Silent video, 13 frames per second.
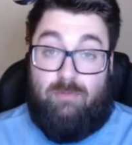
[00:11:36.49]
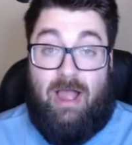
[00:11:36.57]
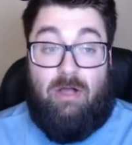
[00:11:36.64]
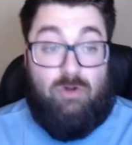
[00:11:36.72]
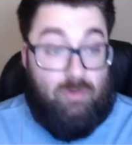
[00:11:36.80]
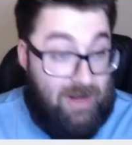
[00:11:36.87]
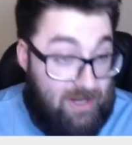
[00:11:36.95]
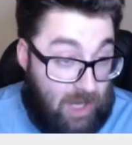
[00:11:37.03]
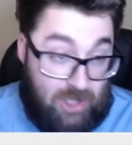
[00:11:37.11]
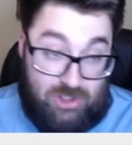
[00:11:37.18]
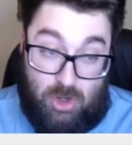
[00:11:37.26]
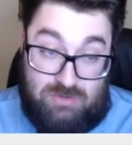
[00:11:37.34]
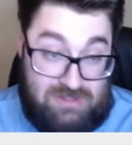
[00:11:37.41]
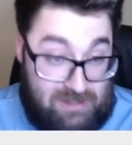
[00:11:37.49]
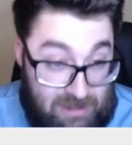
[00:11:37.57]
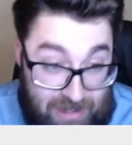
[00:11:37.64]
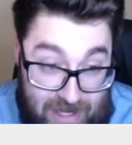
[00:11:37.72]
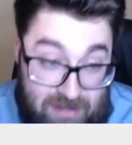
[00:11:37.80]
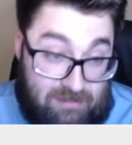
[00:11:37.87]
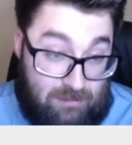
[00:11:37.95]
round grade on, goes in the
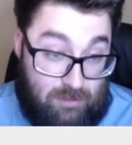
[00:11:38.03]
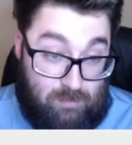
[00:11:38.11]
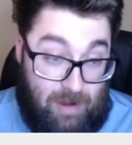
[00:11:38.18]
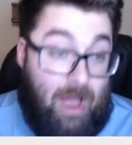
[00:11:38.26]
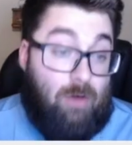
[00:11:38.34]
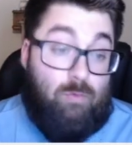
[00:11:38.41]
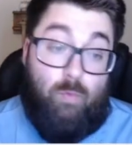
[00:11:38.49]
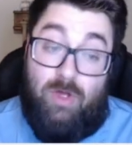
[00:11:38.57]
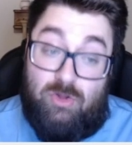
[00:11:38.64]
late third round.